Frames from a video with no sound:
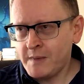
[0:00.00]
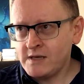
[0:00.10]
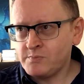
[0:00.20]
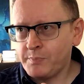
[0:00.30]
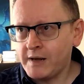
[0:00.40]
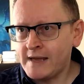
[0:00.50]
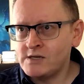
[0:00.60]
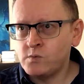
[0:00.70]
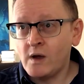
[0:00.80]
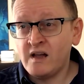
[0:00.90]
the mage
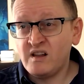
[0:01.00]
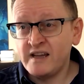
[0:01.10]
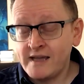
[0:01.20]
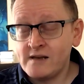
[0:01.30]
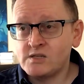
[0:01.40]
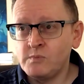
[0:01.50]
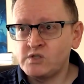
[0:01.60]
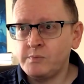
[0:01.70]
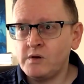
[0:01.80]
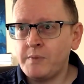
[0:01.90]
plays well
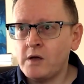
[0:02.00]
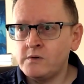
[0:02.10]
against multiple